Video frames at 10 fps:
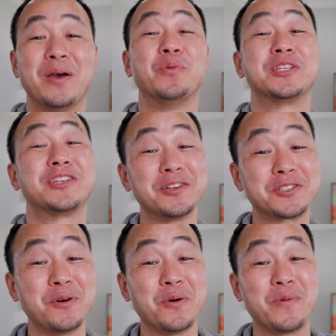What's
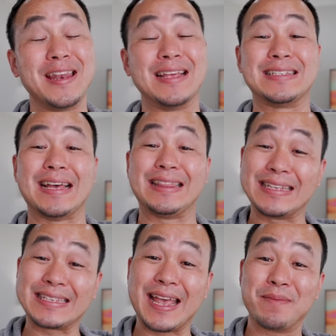also a win is that
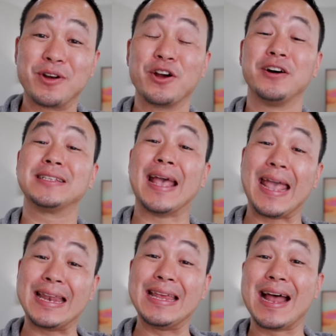this camera costs
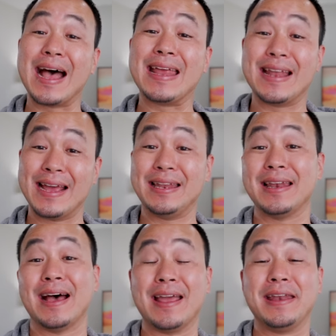
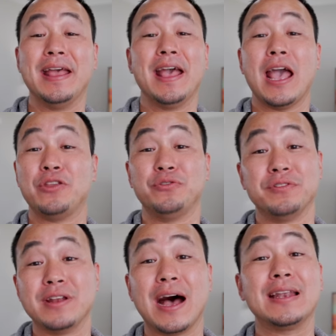$89.99 and you
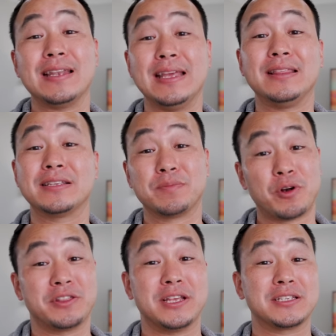do not need the
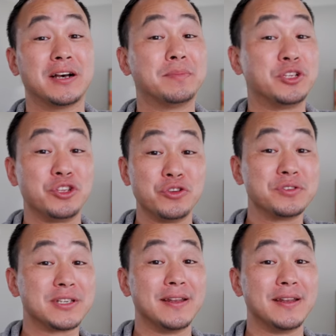SmartThings Hub to use